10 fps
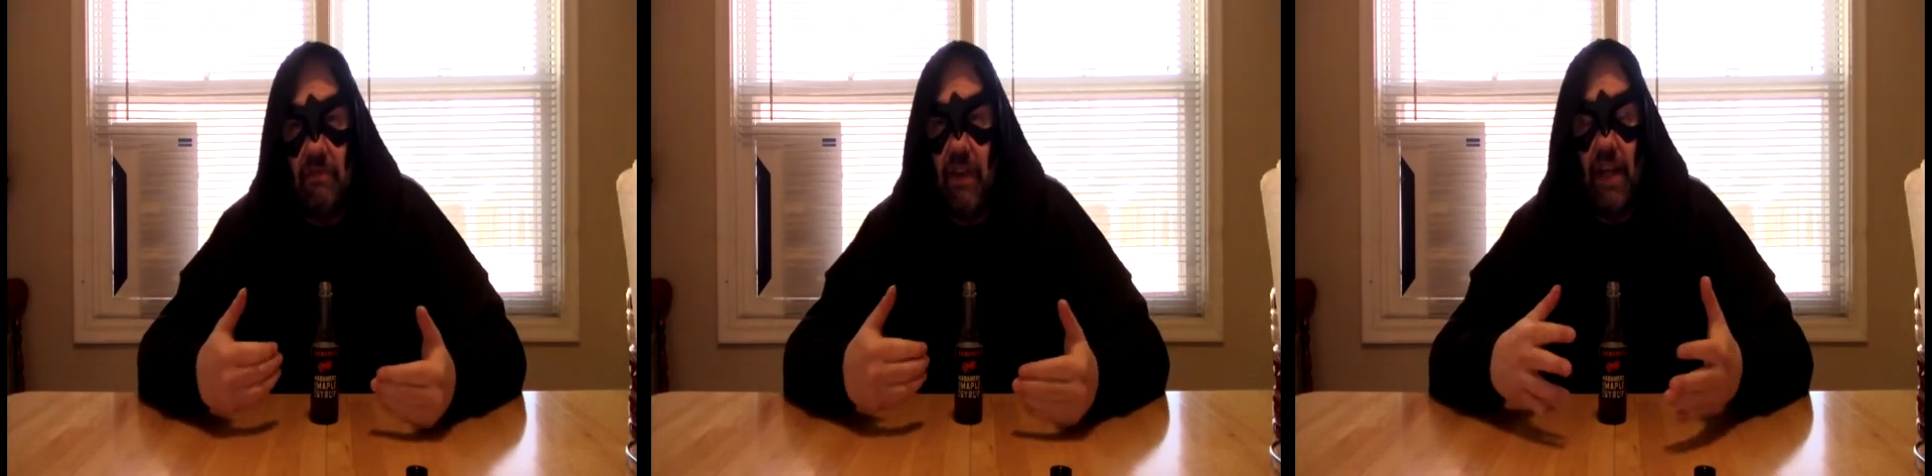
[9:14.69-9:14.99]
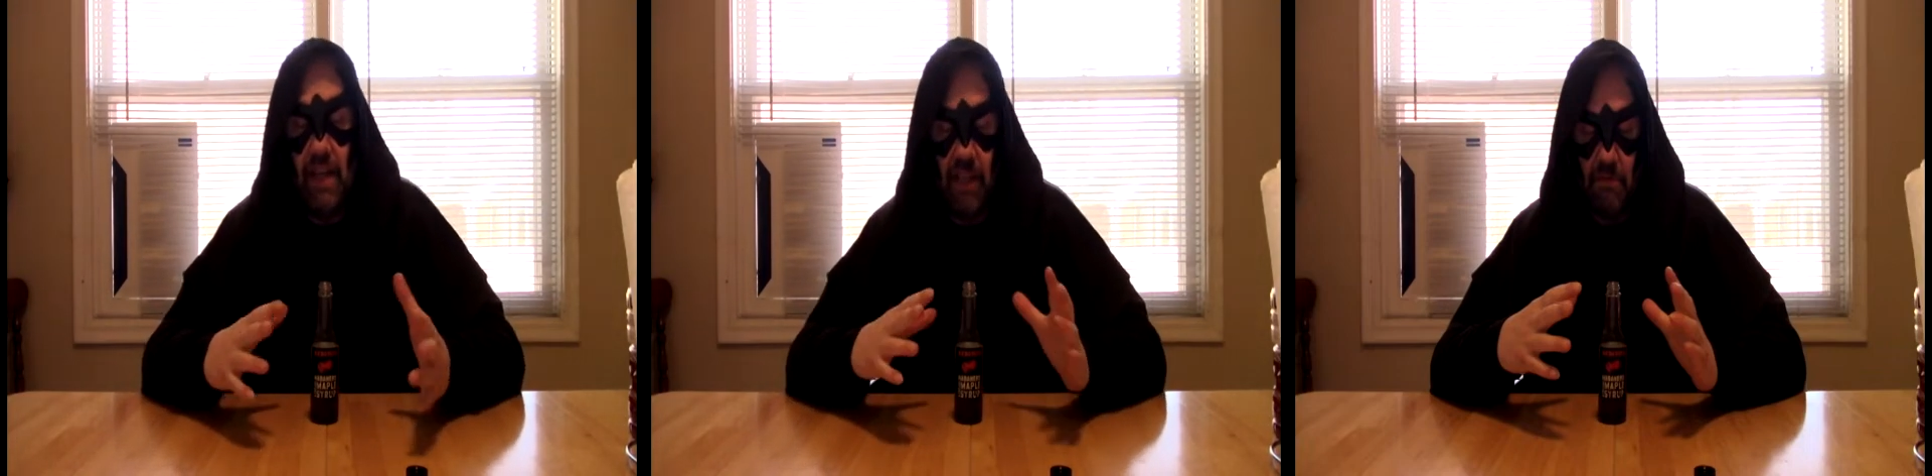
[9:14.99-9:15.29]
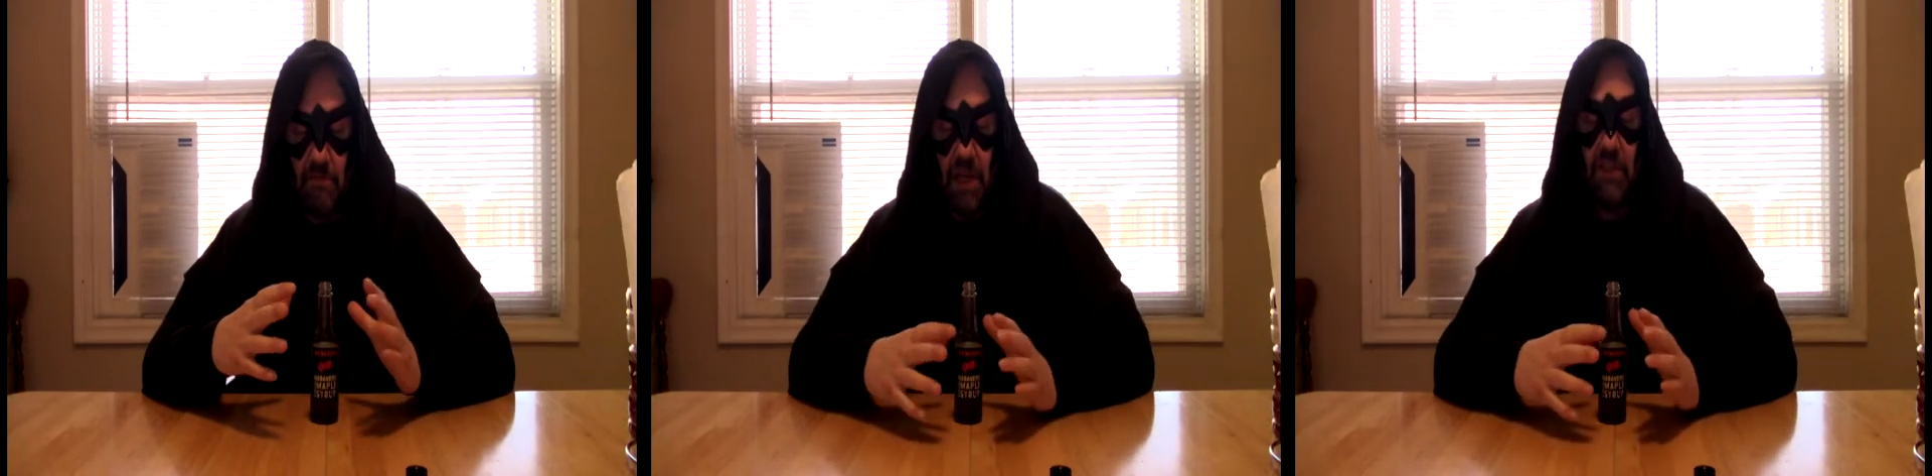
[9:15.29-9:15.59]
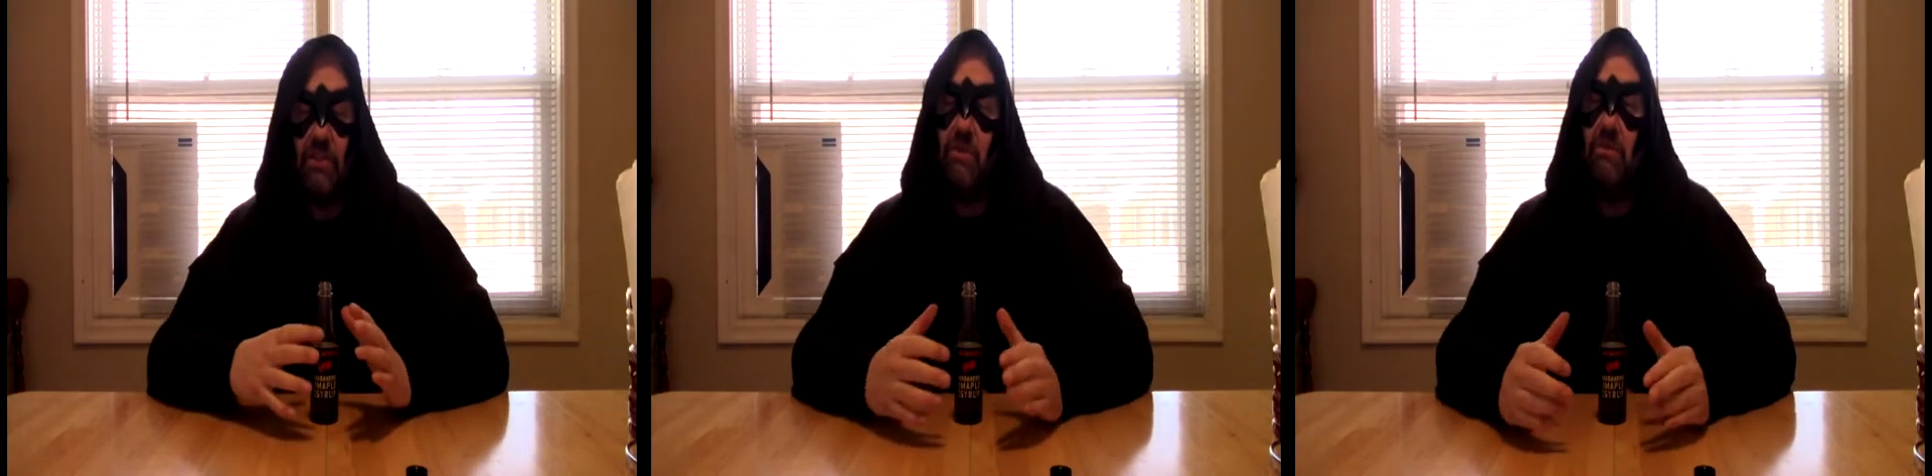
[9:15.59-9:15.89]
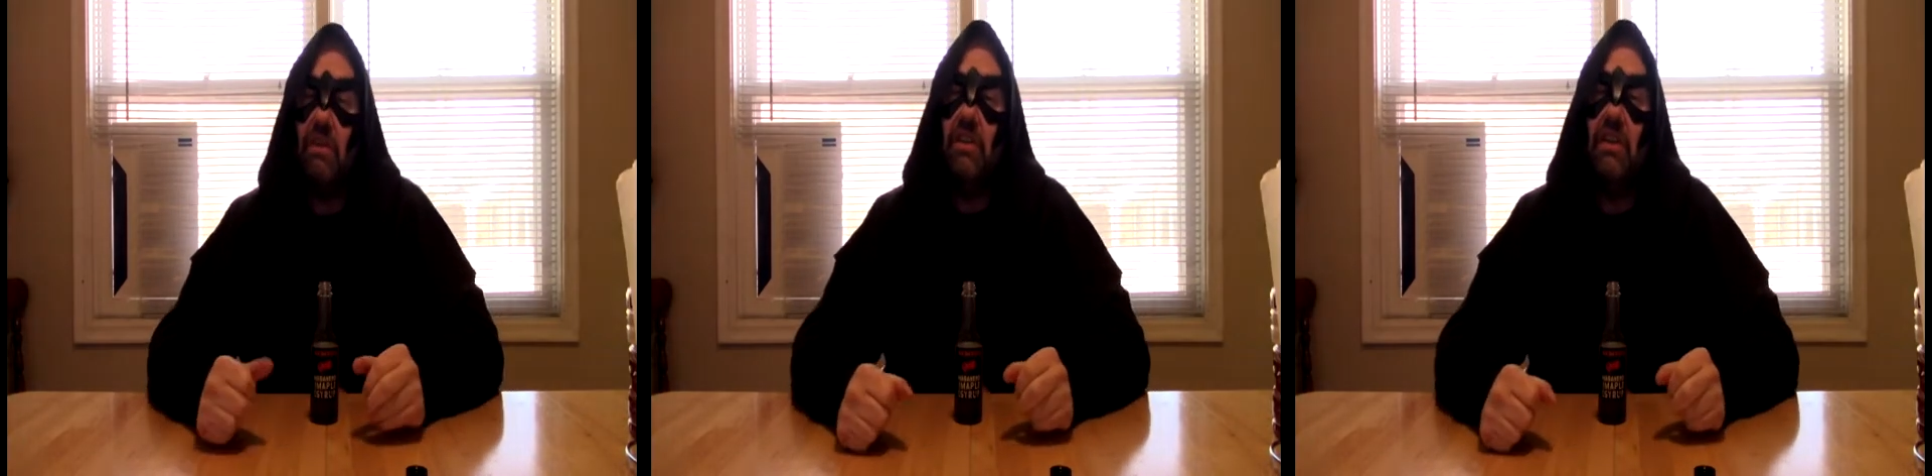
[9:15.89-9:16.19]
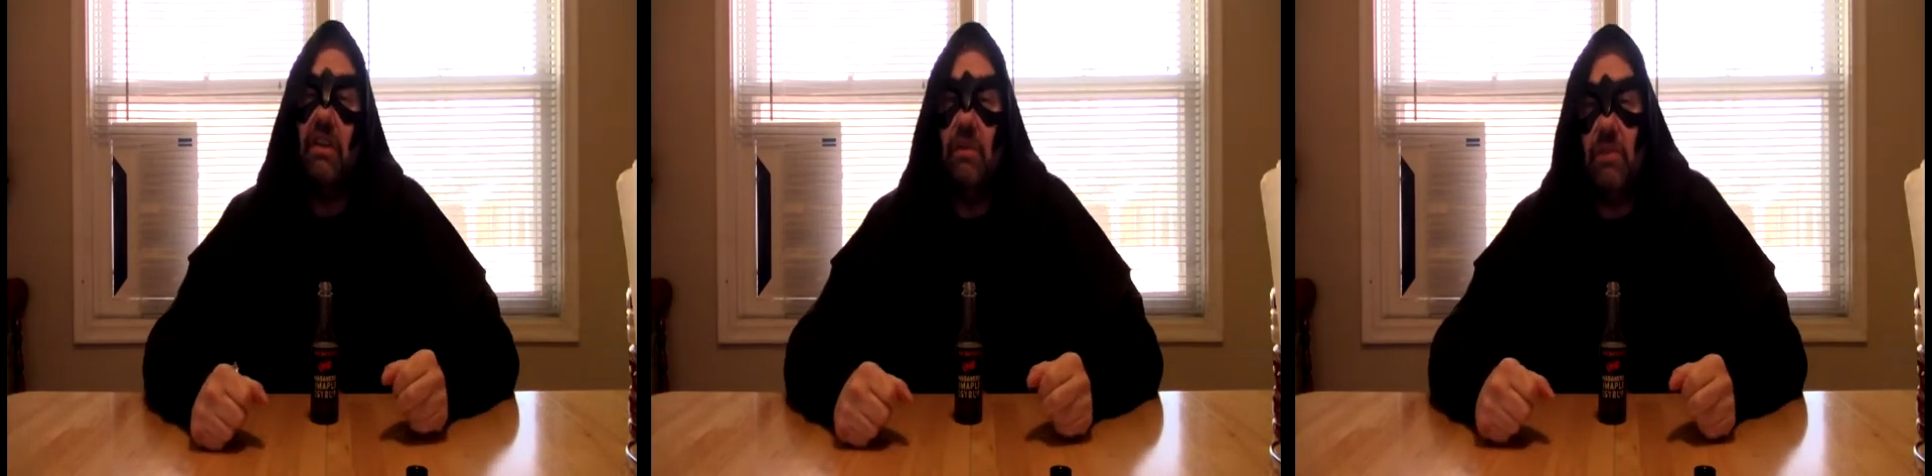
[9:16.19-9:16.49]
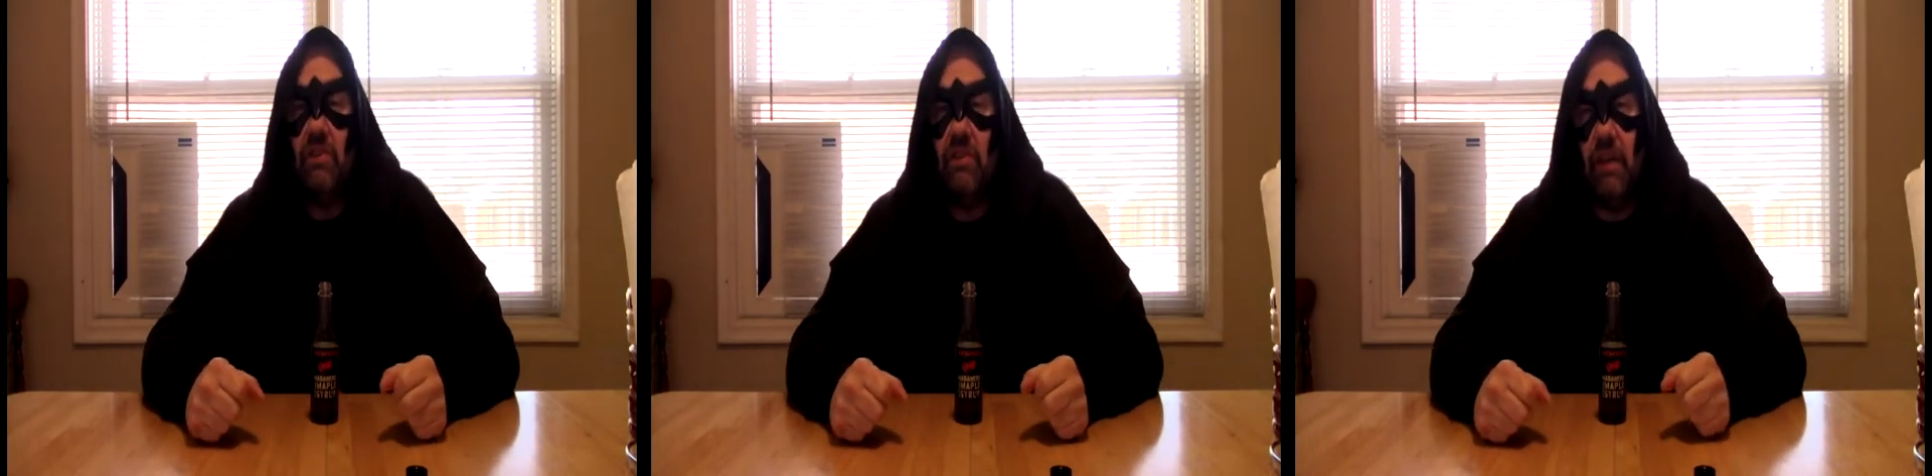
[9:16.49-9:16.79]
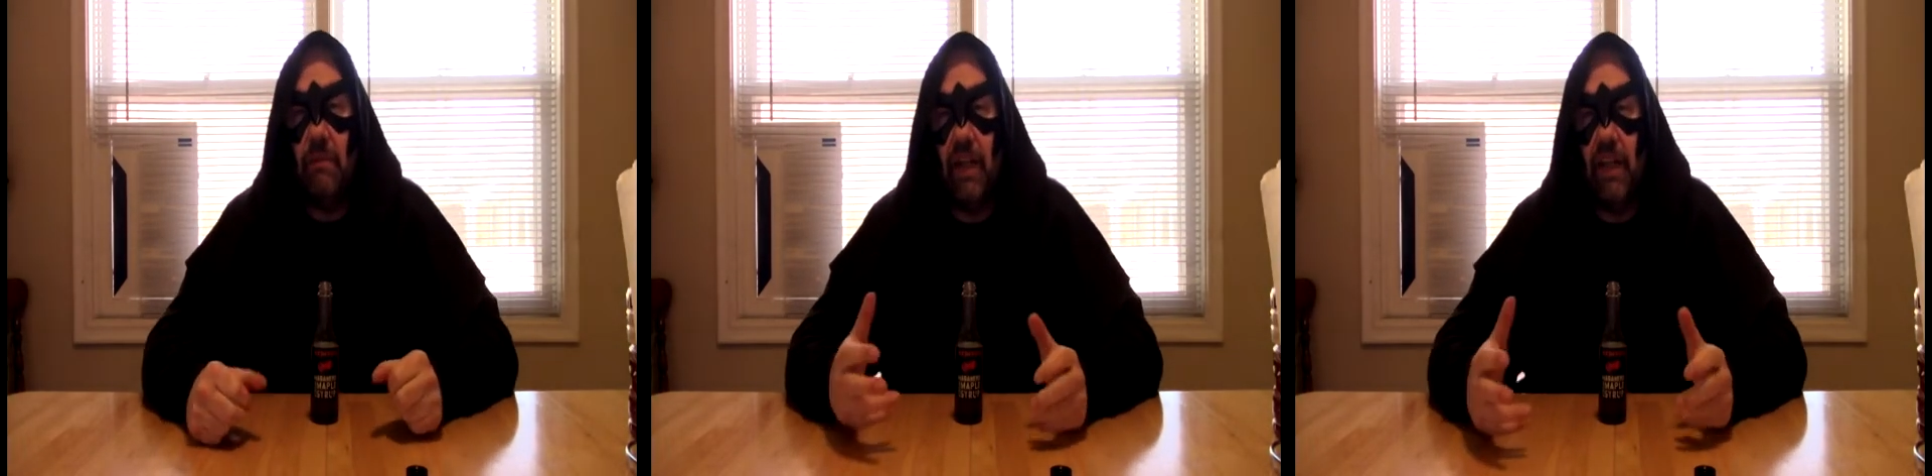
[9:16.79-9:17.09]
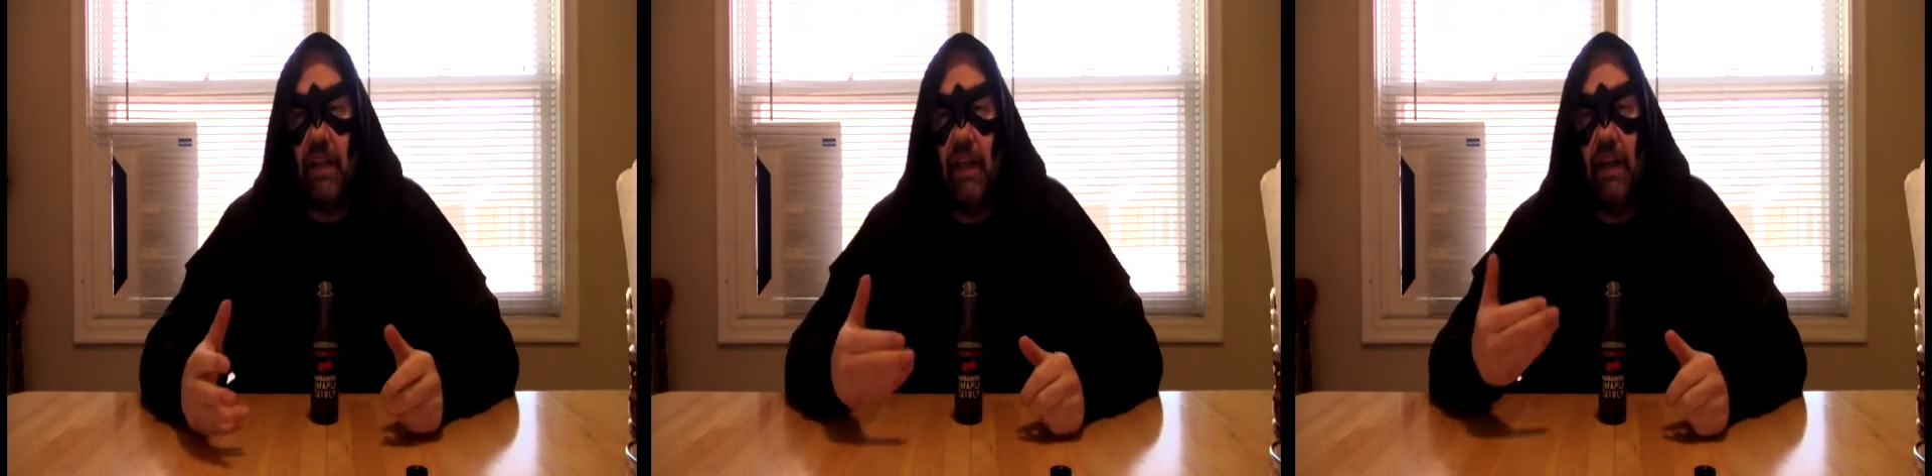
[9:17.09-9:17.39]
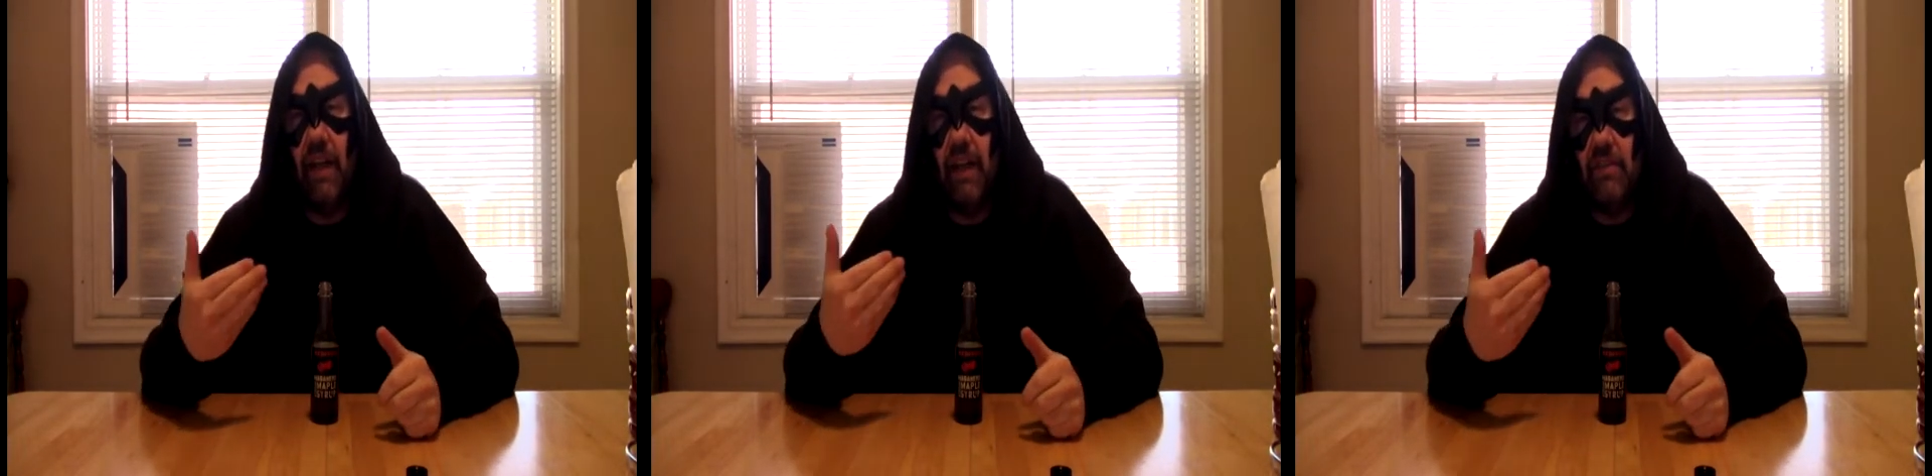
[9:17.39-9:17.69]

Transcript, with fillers: any of the meats are really good with syrup. I like that a lot.